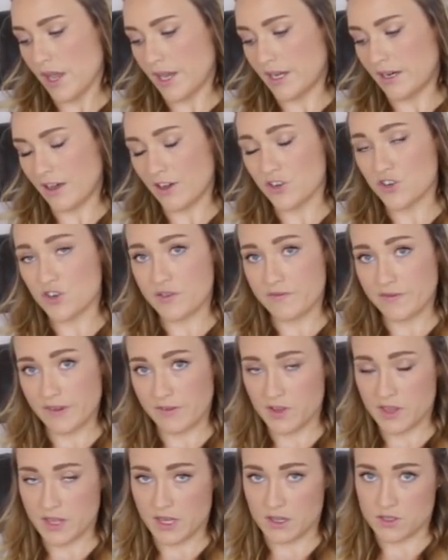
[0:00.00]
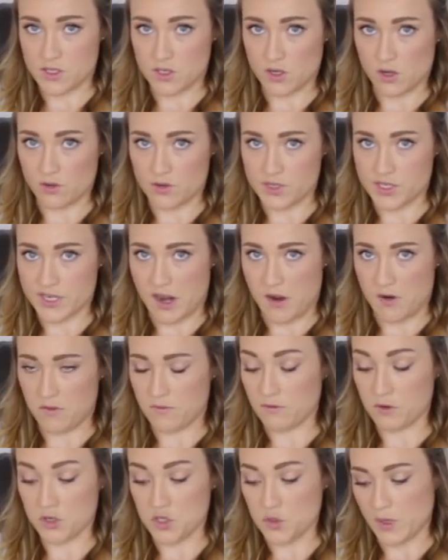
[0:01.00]
and $150,000
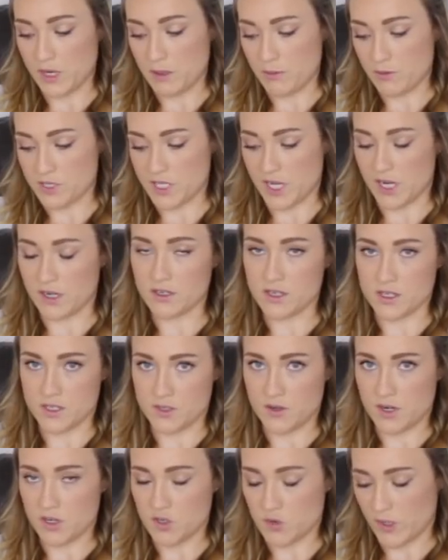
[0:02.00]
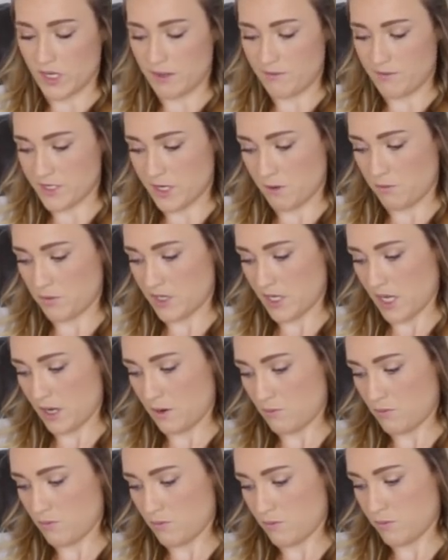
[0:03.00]
down for 20%, because you need 20% with
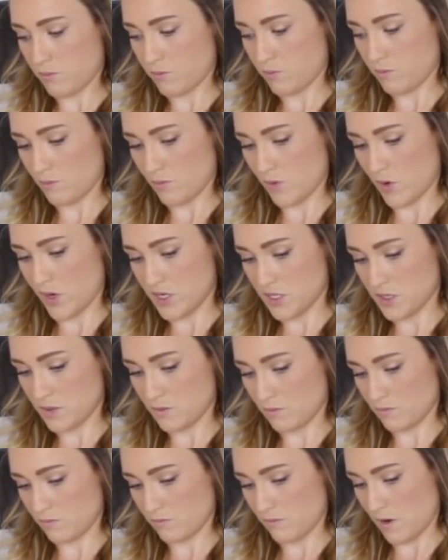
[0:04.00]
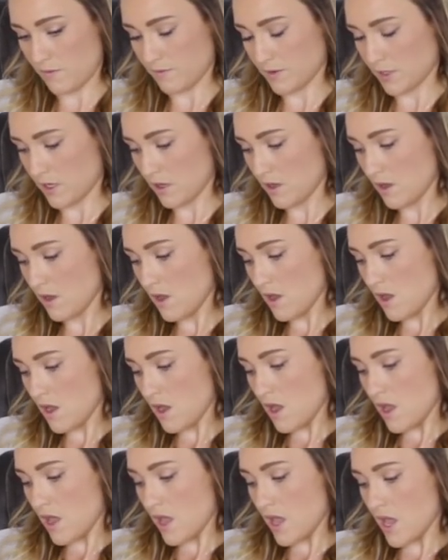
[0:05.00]
that price roughly.
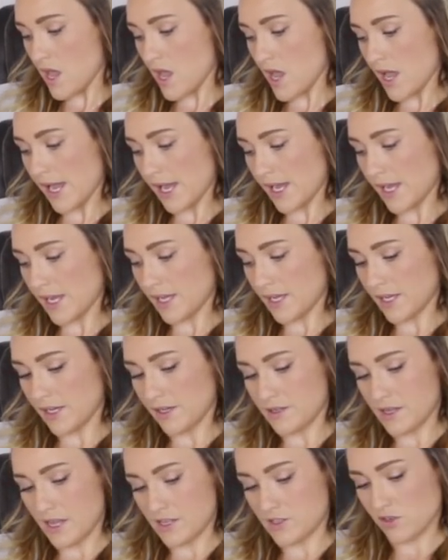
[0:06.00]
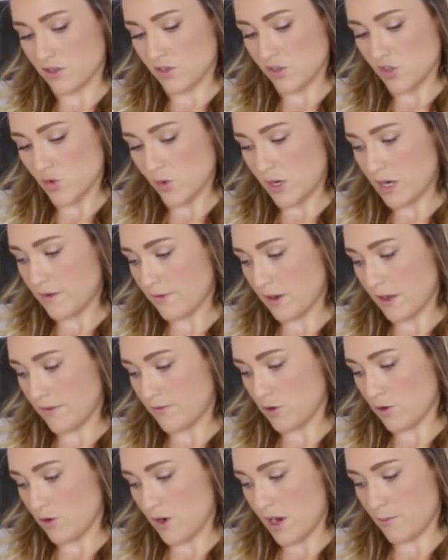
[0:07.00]
And that's on
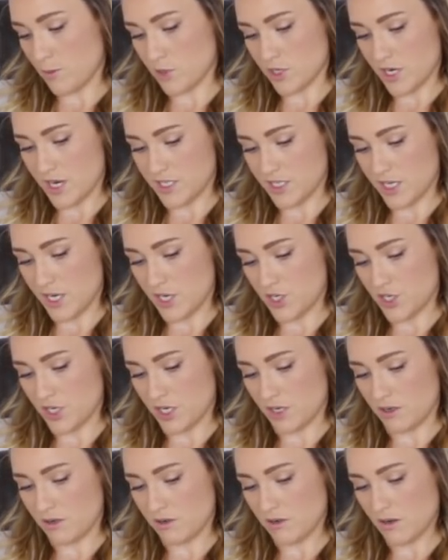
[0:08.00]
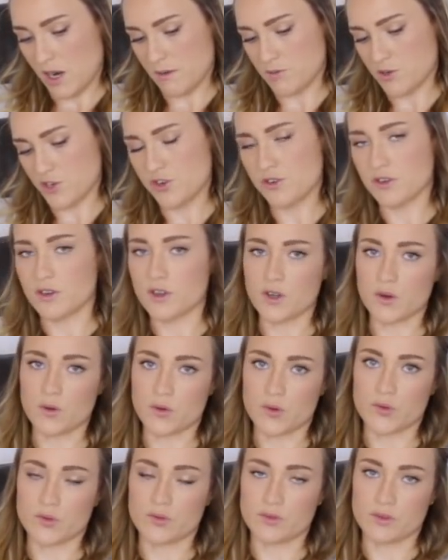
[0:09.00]
25-year amortization. I'm sure you could
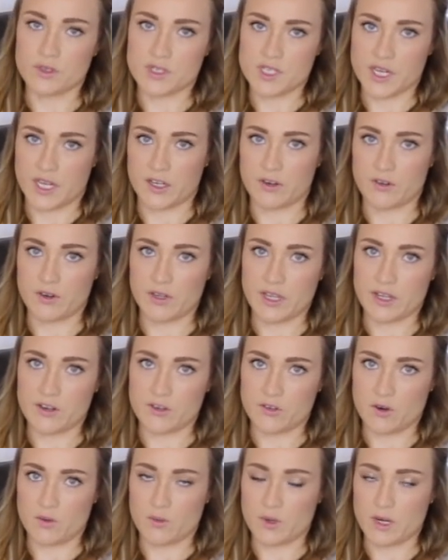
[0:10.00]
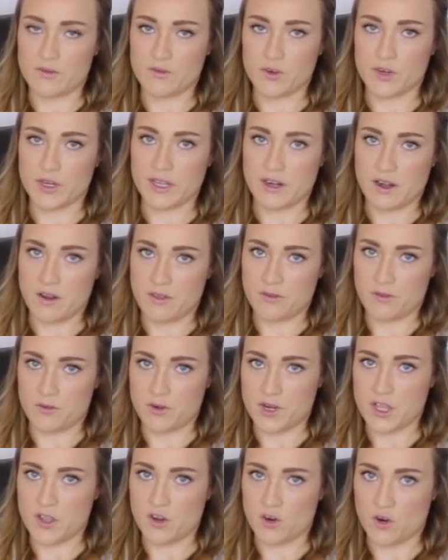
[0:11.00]
go to a secondary lender or whatever and get a
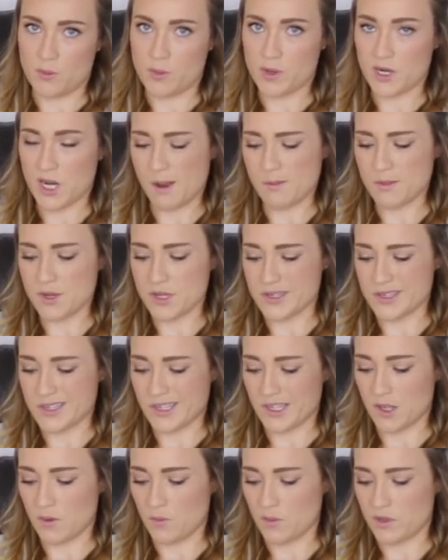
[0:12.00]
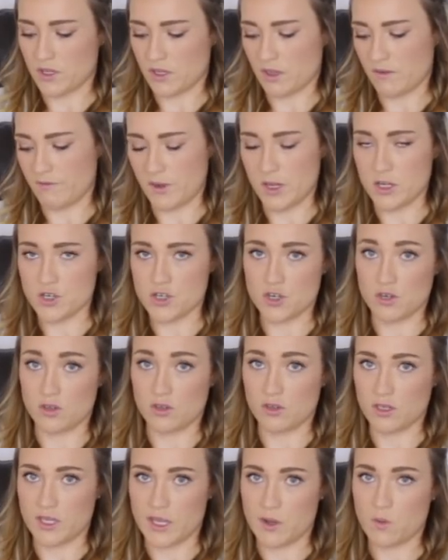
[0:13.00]
30-year, but I'm just sticking with the
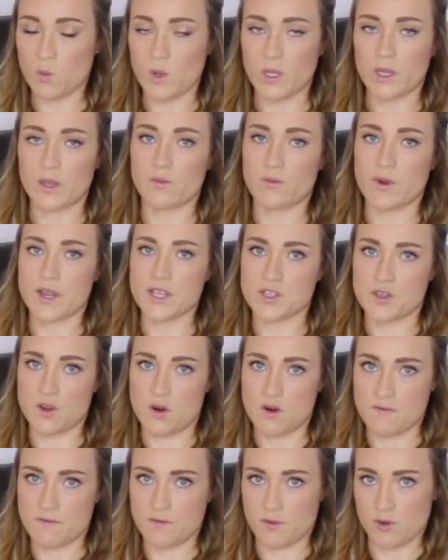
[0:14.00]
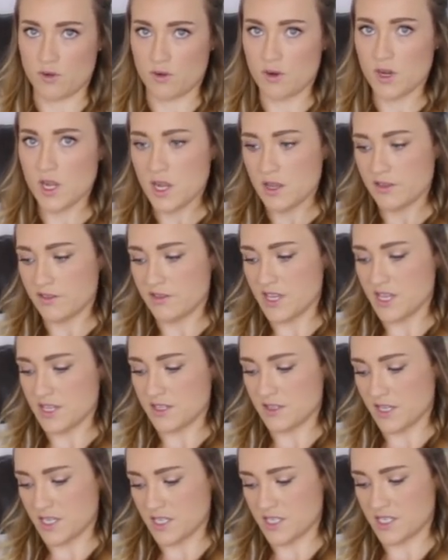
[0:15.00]
conventional, like what the rates are for
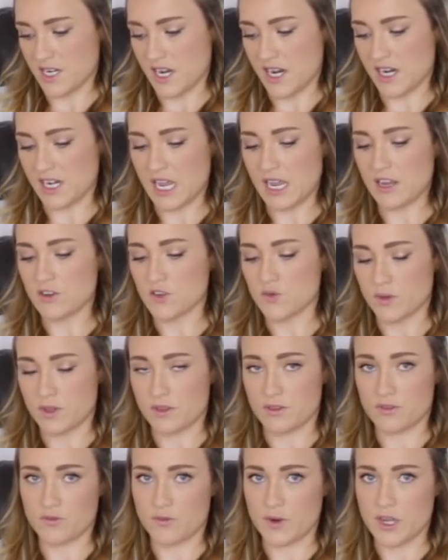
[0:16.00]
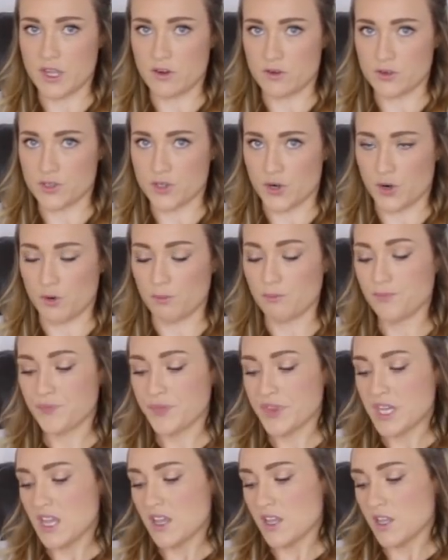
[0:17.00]
this day and age with 3-year term.
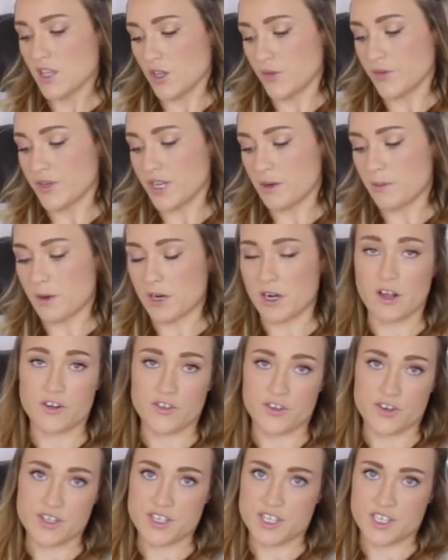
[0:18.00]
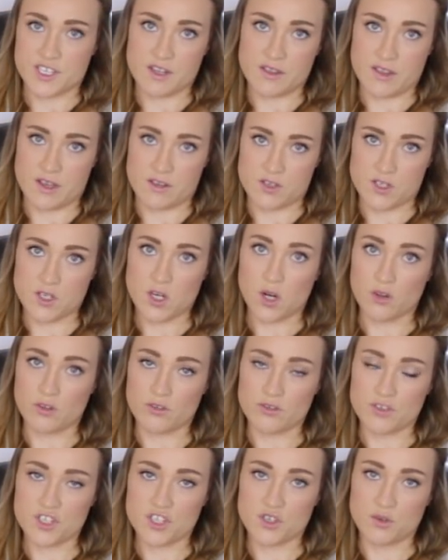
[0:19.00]
You'd need about
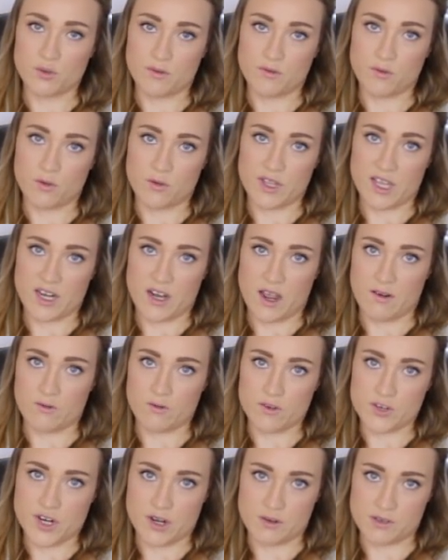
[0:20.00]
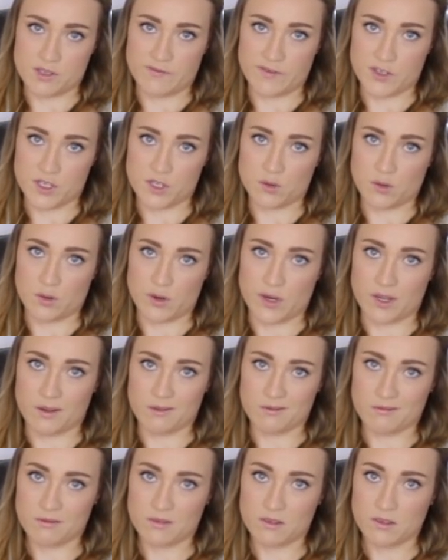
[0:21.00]
$160,000 to afford that average house in
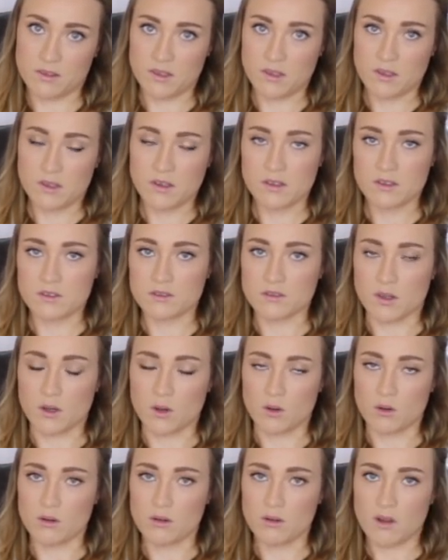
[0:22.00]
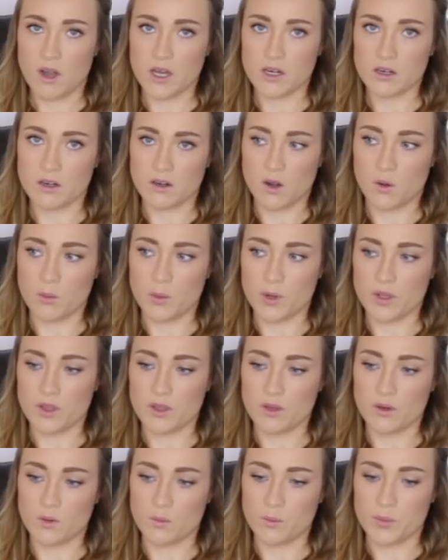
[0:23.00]
Victoria. So, I don't know
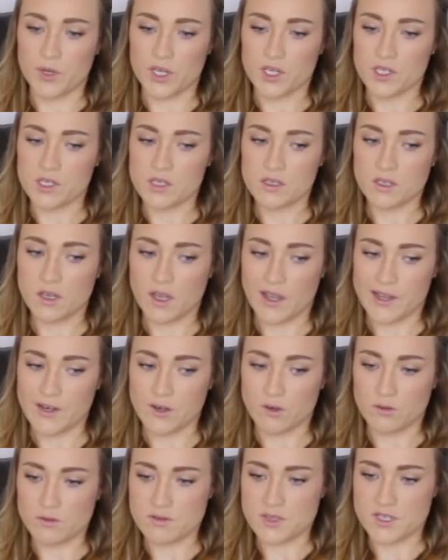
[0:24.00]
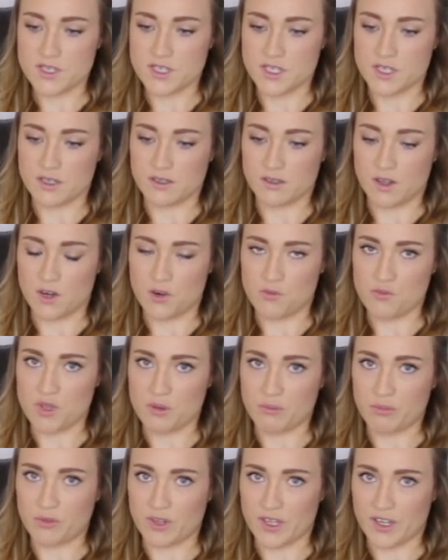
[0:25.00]
about you, but I don't see a lot of
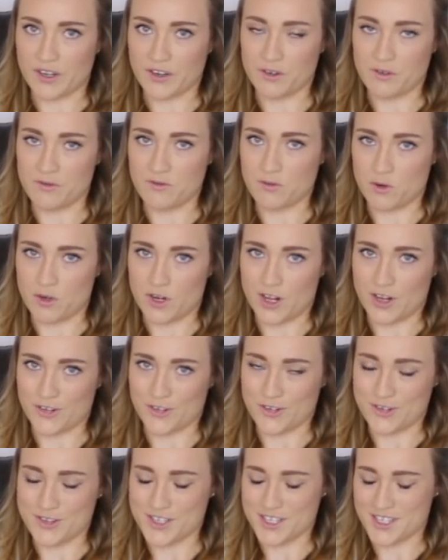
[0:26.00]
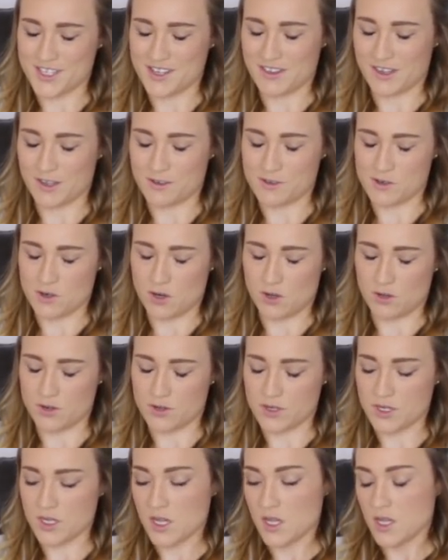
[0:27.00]
people that can afford
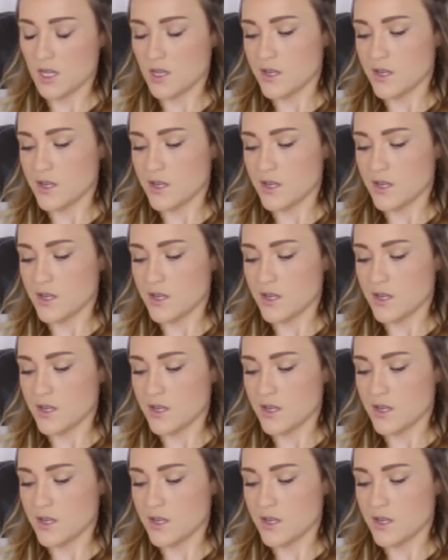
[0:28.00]
$160,000,